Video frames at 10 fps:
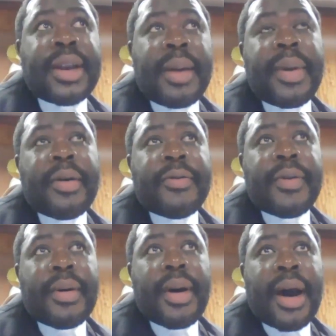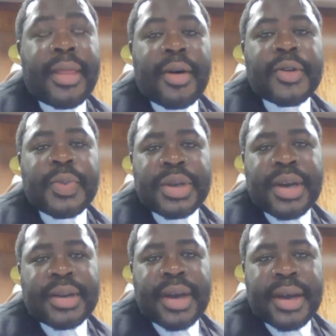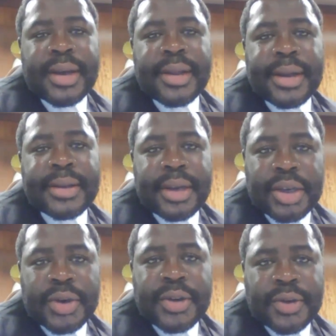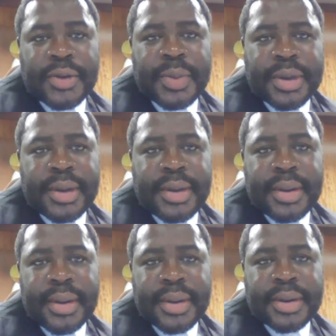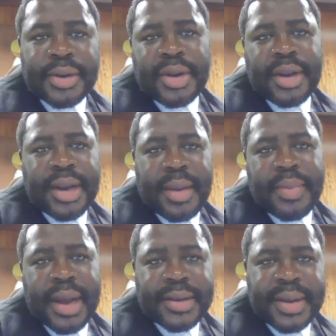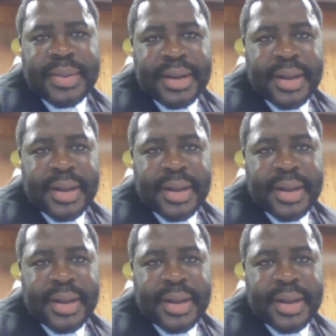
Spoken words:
a number of other hospitals other than St. George's Hospital? Surely it can be accepted.